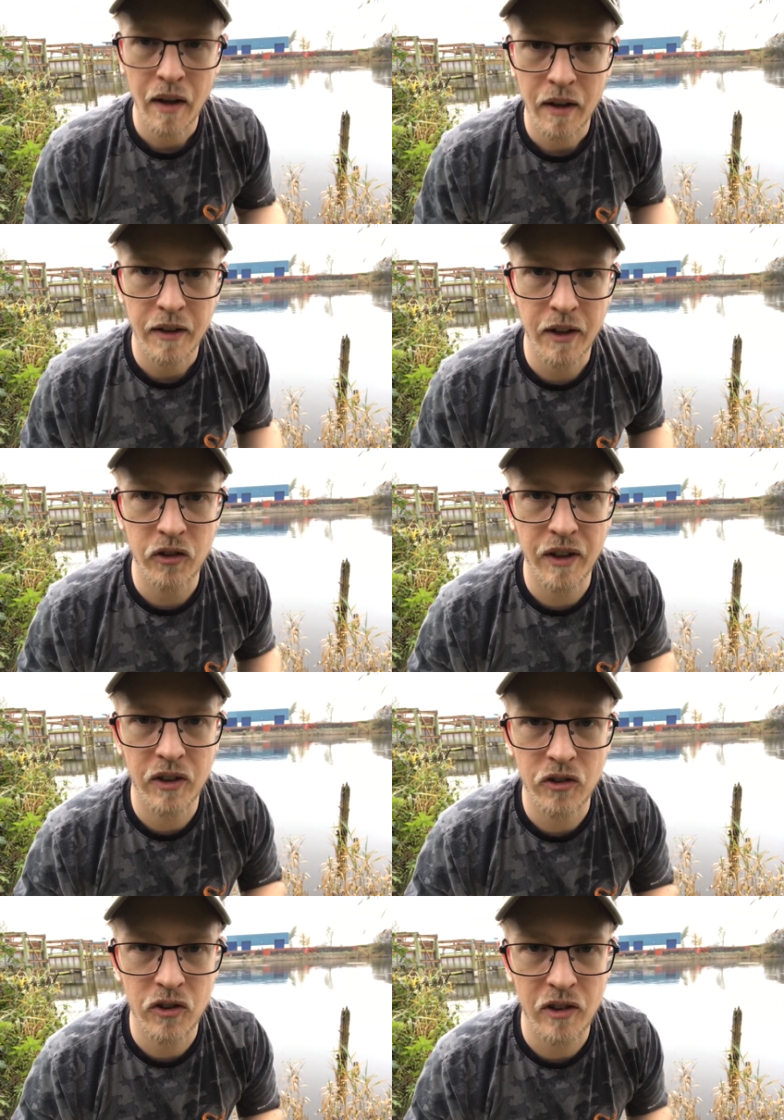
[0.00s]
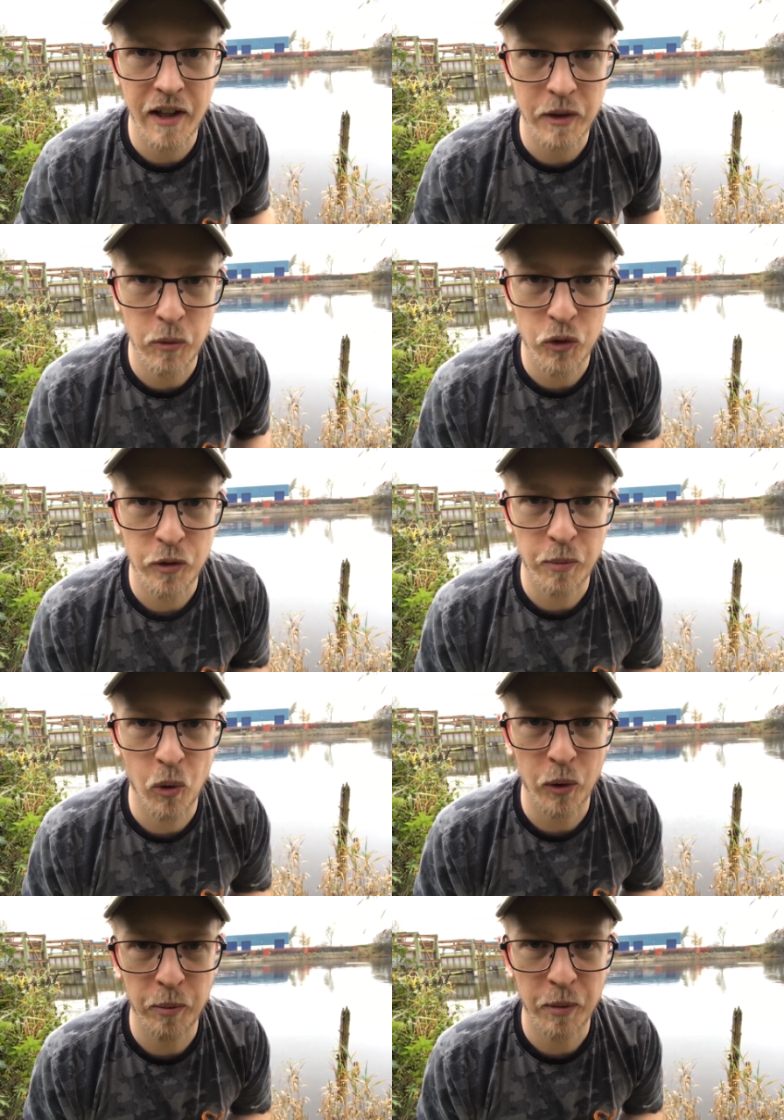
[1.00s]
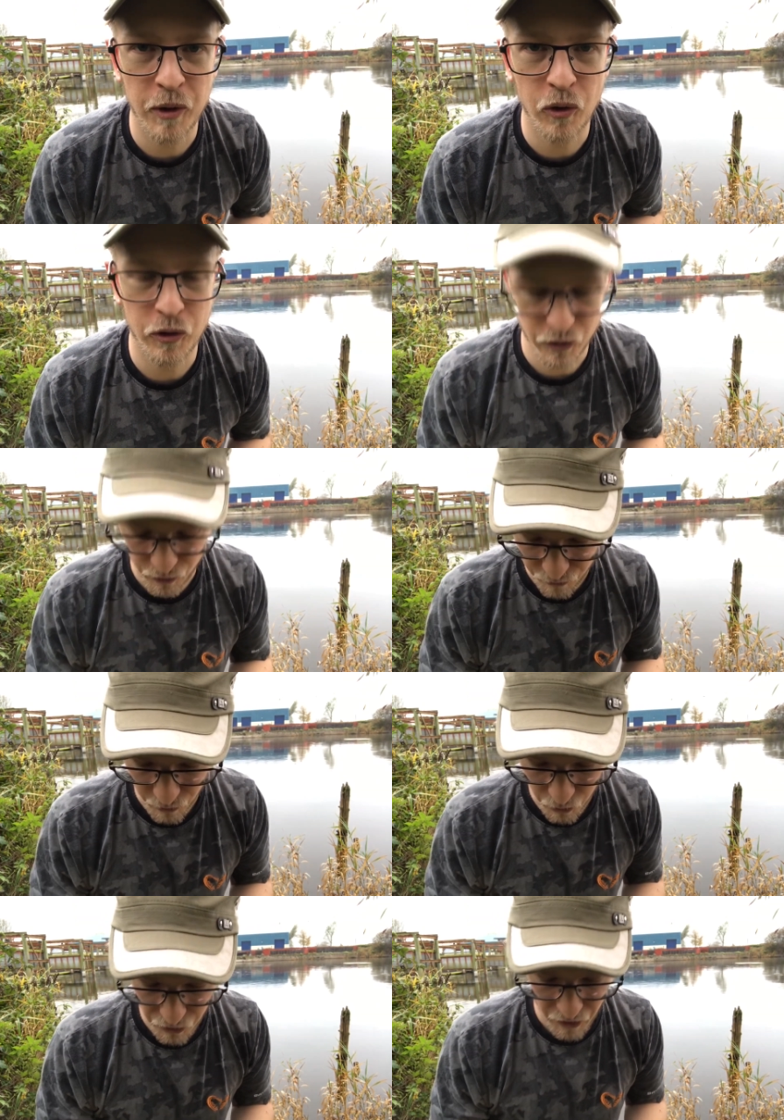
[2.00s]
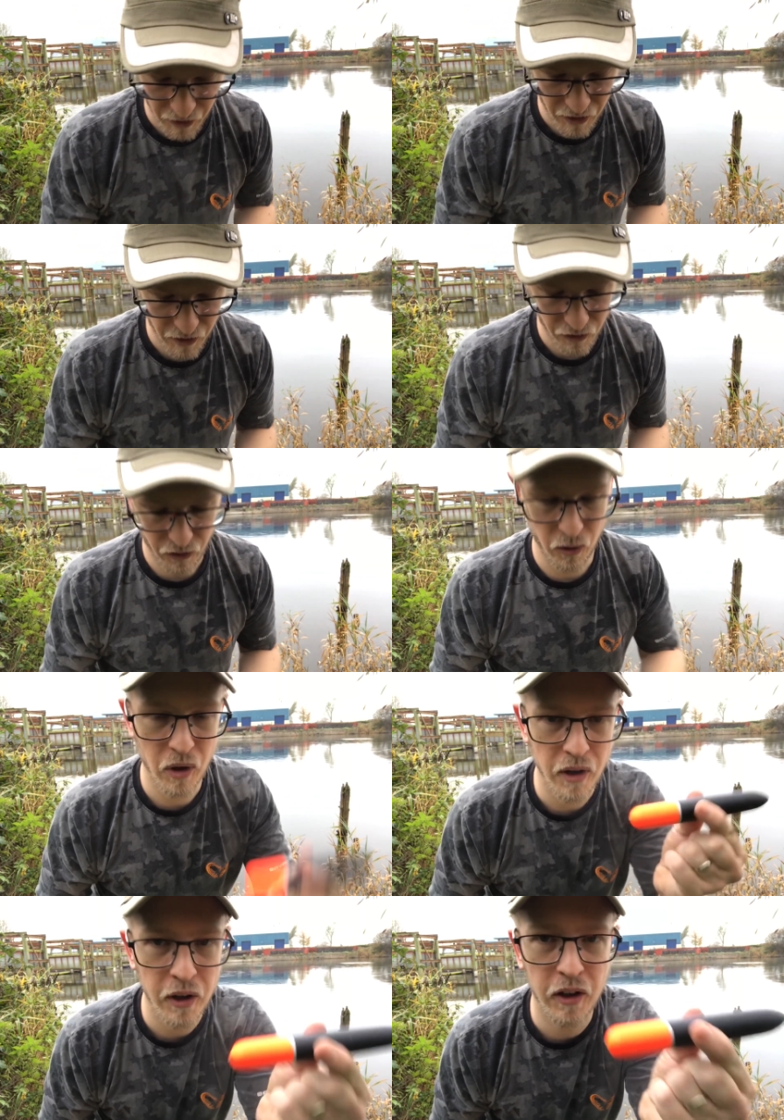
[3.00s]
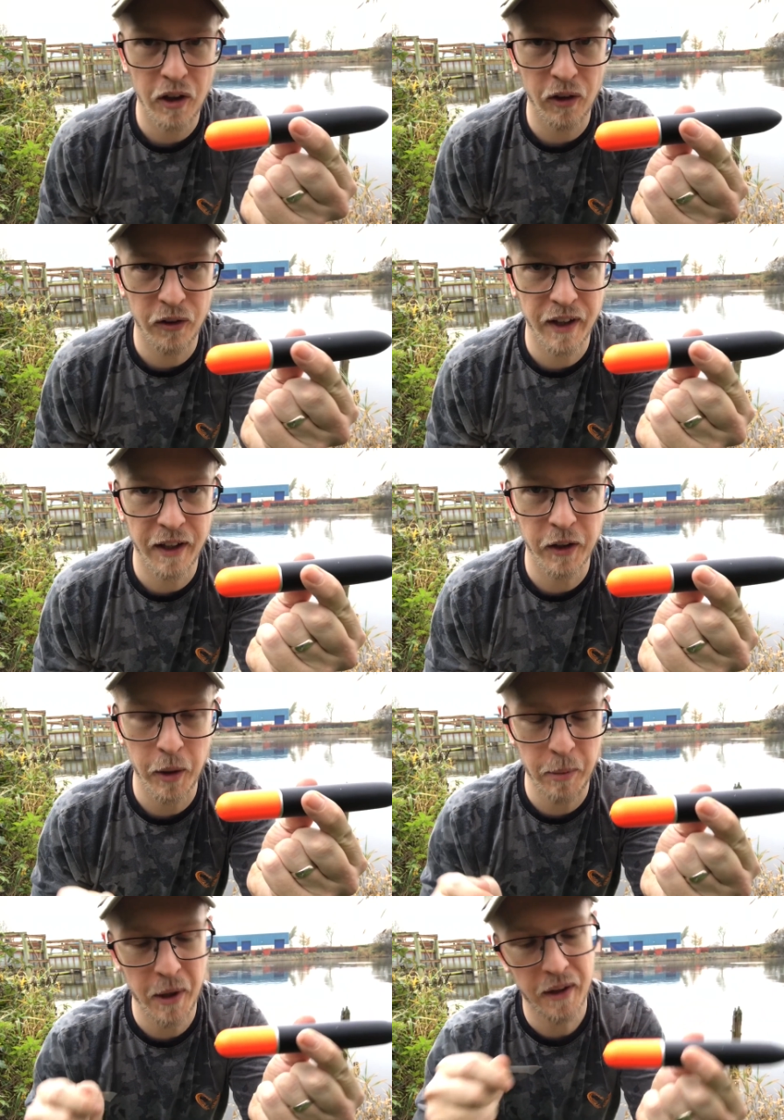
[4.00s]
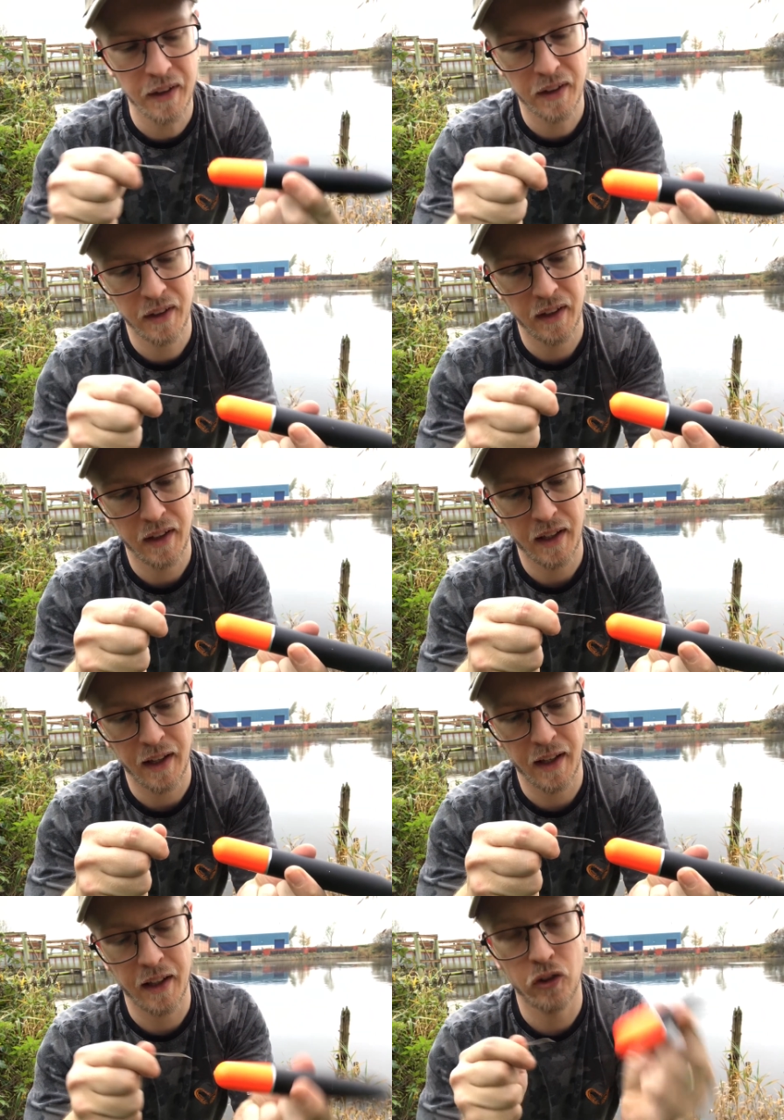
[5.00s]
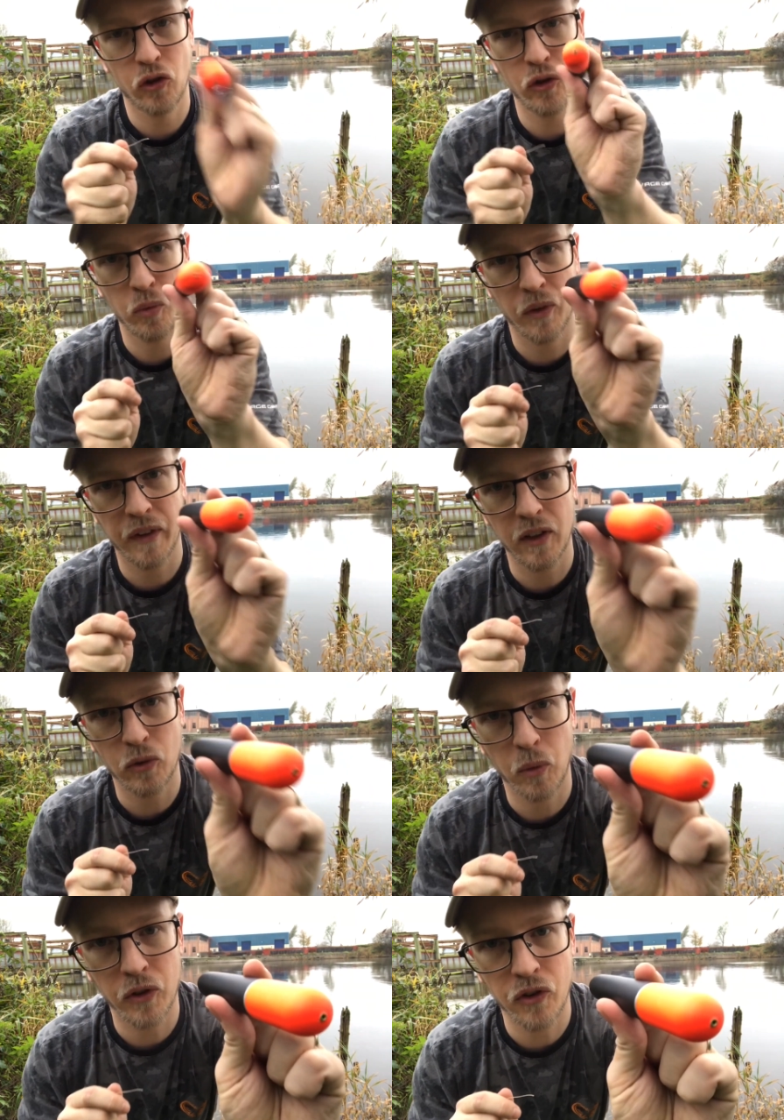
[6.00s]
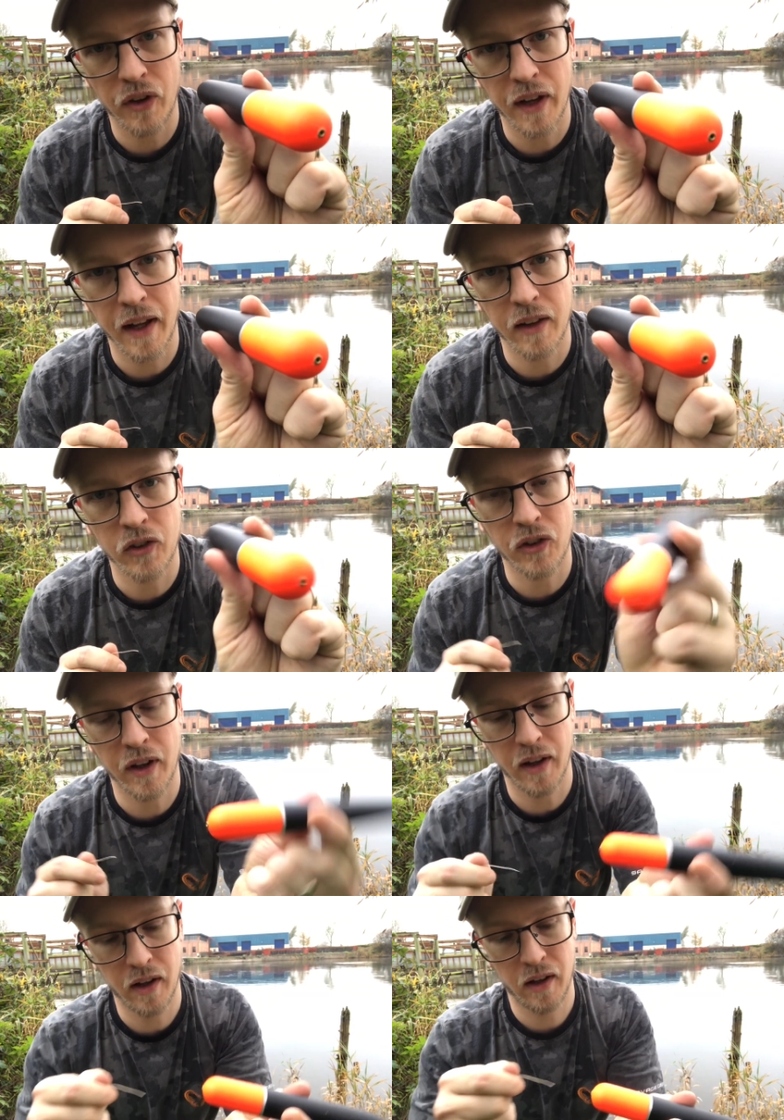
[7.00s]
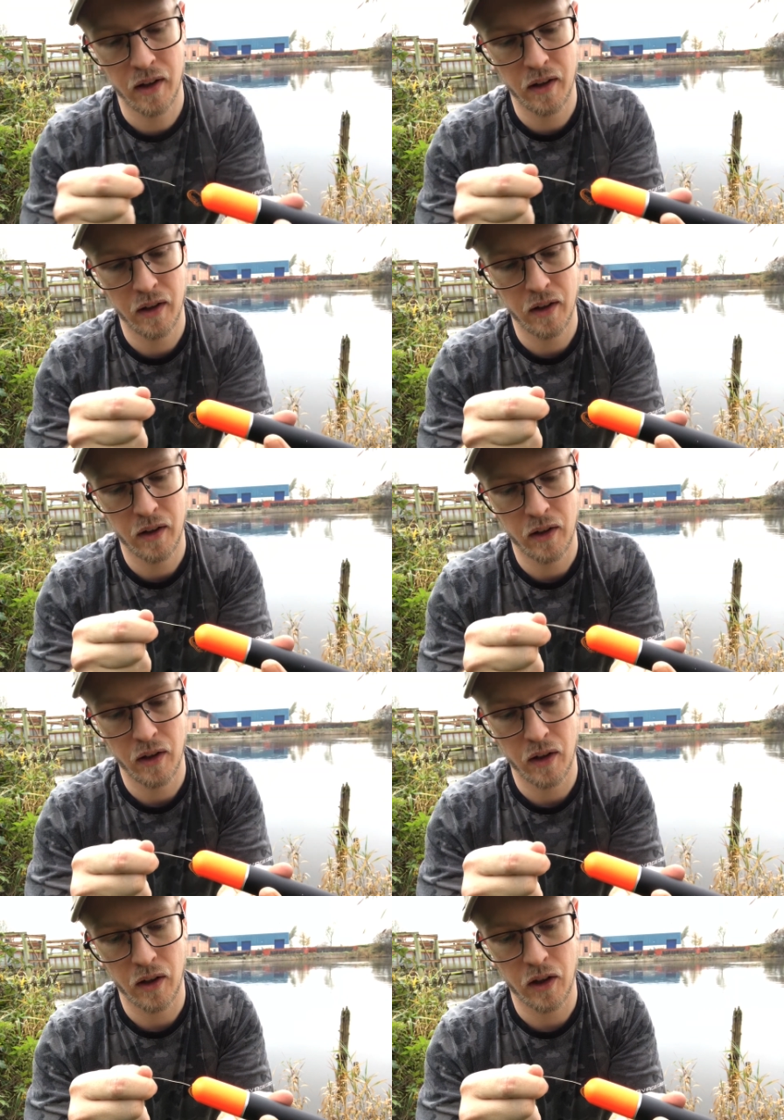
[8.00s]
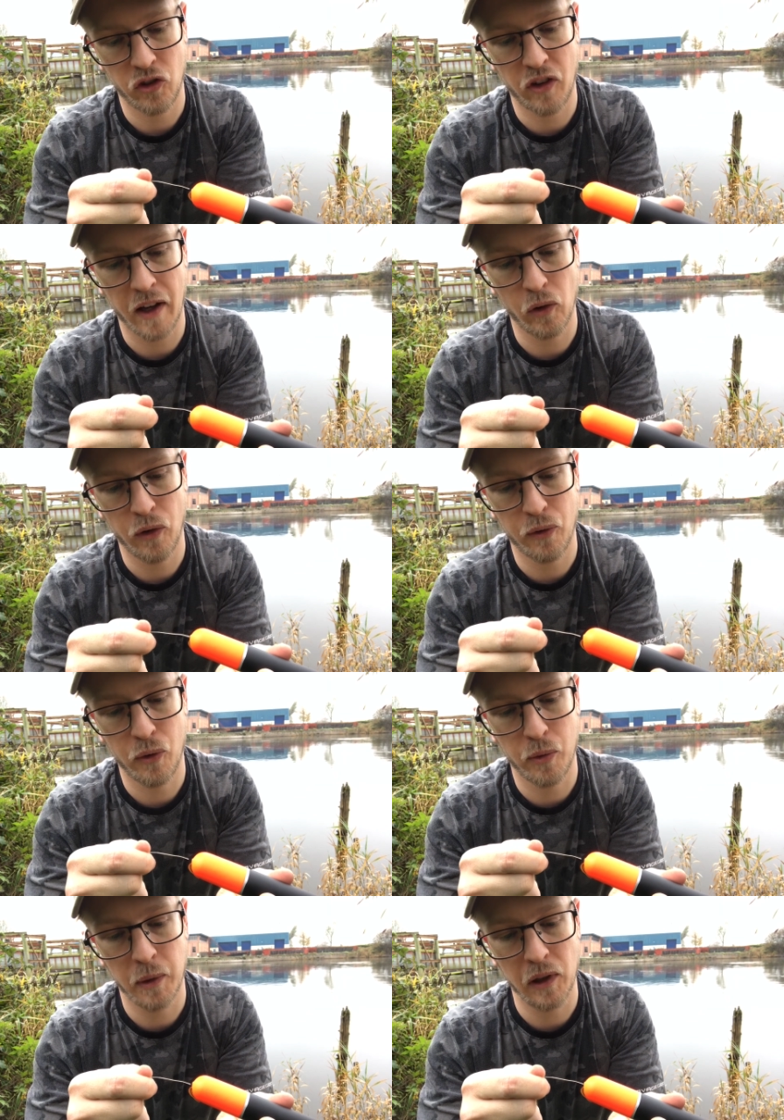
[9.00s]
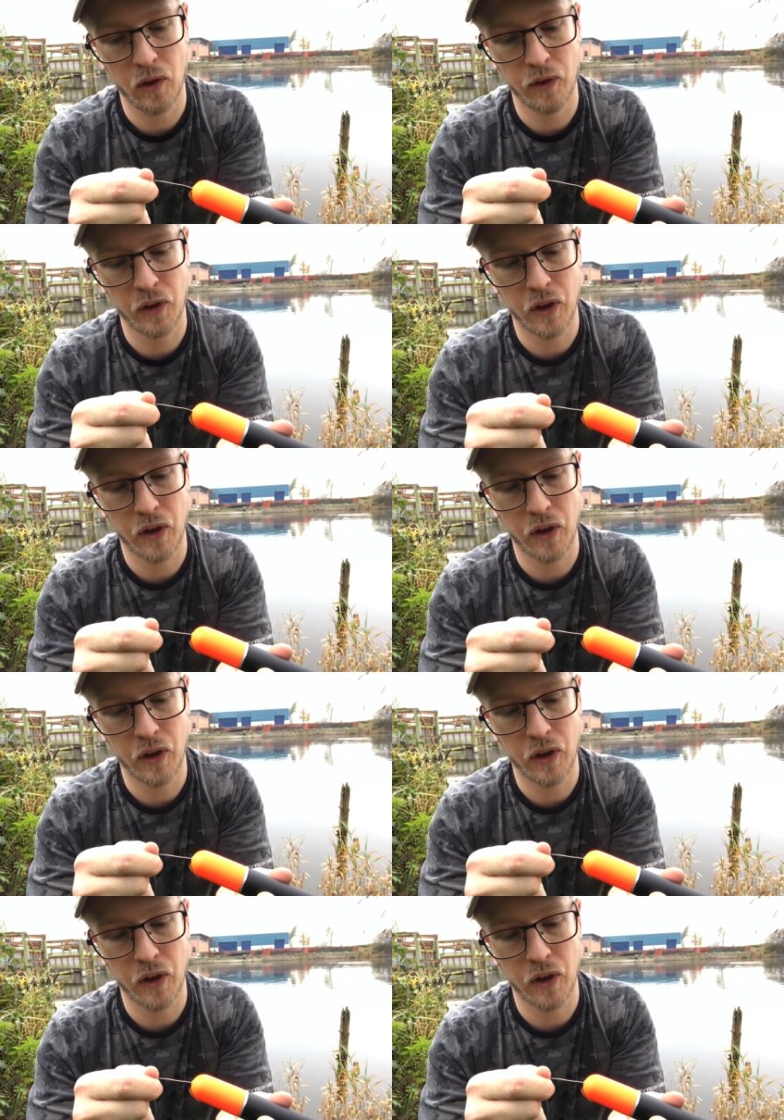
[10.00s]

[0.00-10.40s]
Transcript: Next thing is to slide the most important bit on your float. So coloured end up, and choose one of these ones that has a channel through the middle of it.